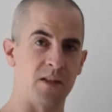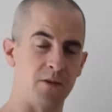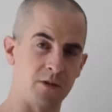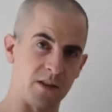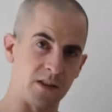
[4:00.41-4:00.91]
you're
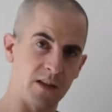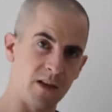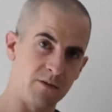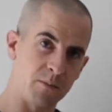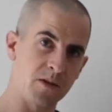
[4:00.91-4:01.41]
using your
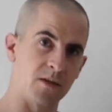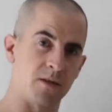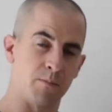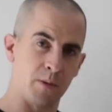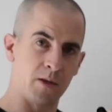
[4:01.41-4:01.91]
calf muscle
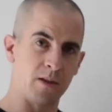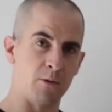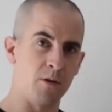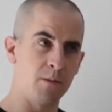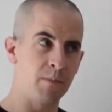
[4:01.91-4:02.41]
to pull
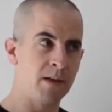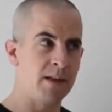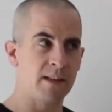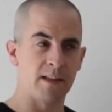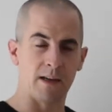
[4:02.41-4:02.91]
you up.
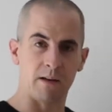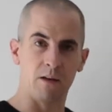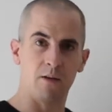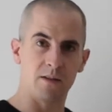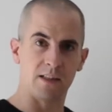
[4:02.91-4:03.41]

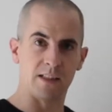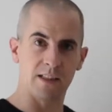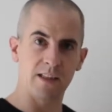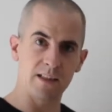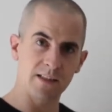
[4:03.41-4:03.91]
That loads the
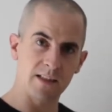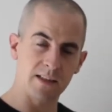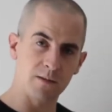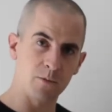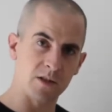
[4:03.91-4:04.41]
Achilles
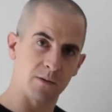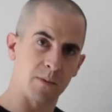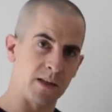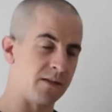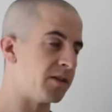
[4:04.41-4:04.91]
tendon, which is
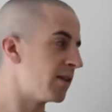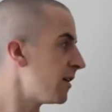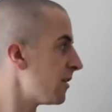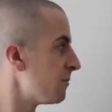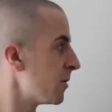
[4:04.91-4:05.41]
part of the
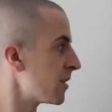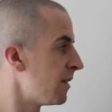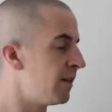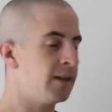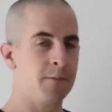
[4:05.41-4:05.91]
calf
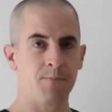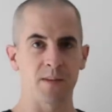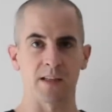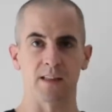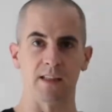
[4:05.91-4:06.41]
muscle,
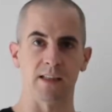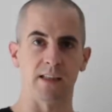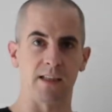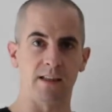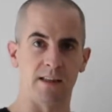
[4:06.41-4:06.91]
and
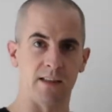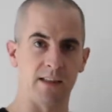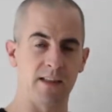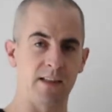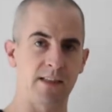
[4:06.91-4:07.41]
the
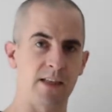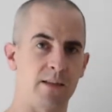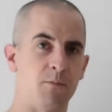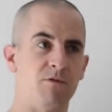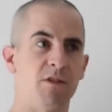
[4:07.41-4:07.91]
Achilles
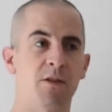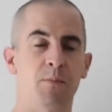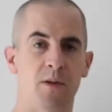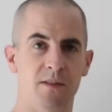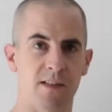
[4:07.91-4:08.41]
tendon will
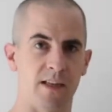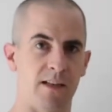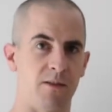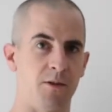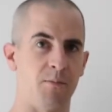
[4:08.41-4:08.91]
respond to
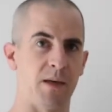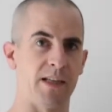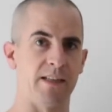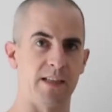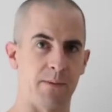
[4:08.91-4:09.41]
that load by
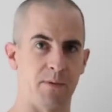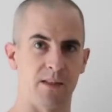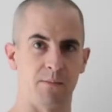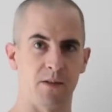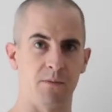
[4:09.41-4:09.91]

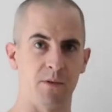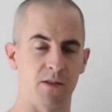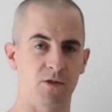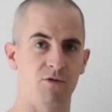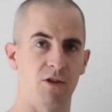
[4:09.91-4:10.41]
adapting and becoming
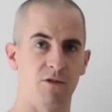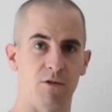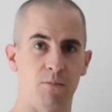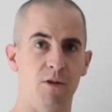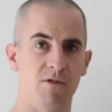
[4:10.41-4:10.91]
stronger
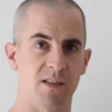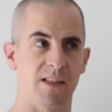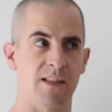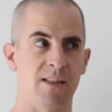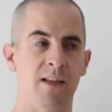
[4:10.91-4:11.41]
and more
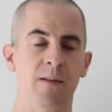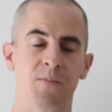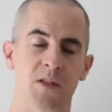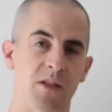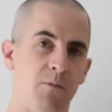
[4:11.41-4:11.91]
resilient,
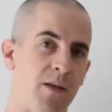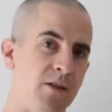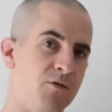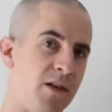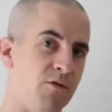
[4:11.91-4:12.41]
so that when you
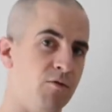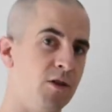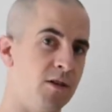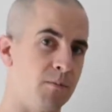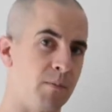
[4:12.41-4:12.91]
try and
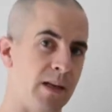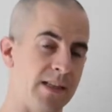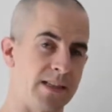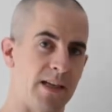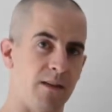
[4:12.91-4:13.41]
run and
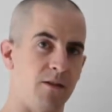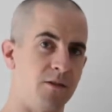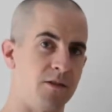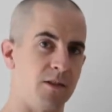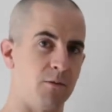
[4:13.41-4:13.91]
place that
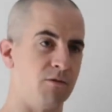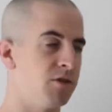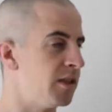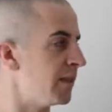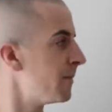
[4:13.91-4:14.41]
load on it with
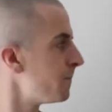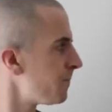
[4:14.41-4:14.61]
running,